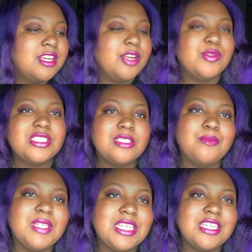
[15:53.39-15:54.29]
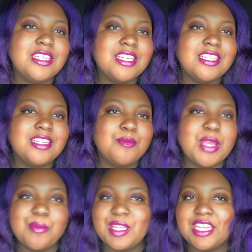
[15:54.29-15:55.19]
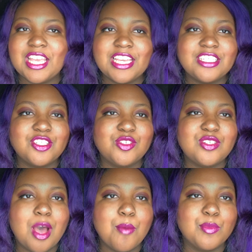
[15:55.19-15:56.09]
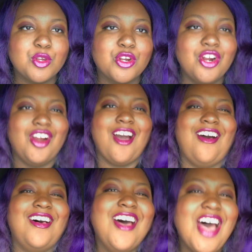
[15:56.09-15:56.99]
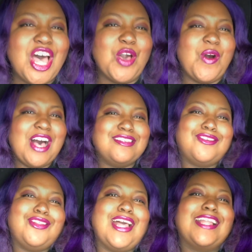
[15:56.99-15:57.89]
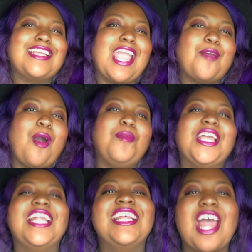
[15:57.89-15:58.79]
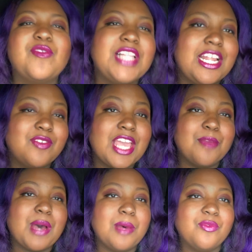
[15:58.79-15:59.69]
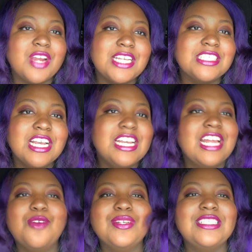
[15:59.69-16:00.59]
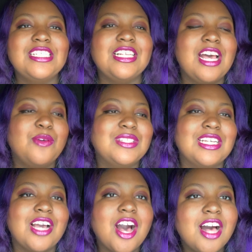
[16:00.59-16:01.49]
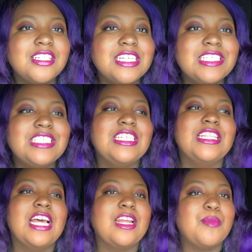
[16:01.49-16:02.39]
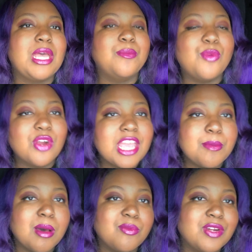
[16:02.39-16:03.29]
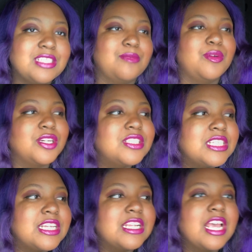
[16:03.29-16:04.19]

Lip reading: it was just me and then maybe an occasional Tumblr girl who also liked K-pop. Like, I didn't have a lot of K-pop friends, and it wasn't until I was in college that I met more K-pop friends in person,